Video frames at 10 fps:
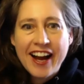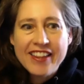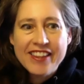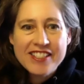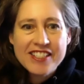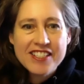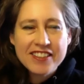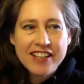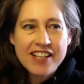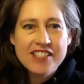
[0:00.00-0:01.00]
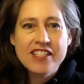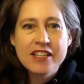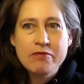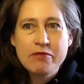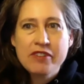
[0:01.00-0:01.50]
This is a class that
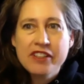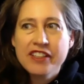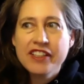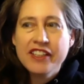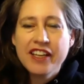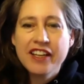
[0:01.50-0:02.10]
I'm really